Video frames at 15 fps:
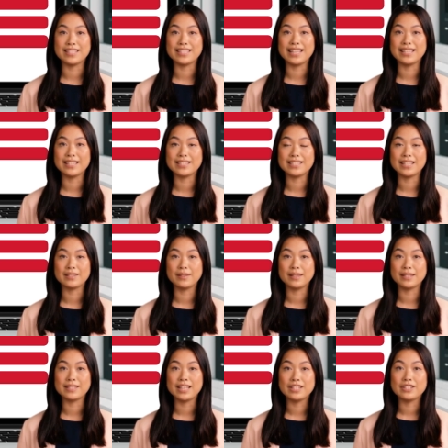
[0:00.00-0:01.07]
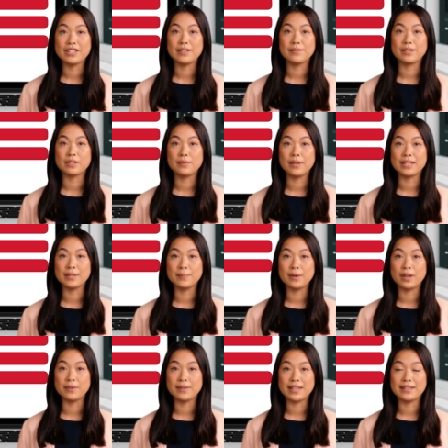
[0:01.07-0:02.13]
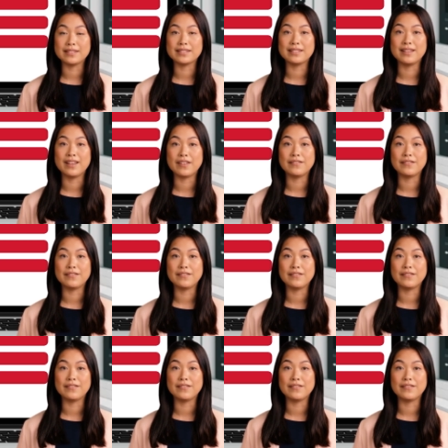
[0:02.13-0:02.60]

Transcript: to data synchronization between departments,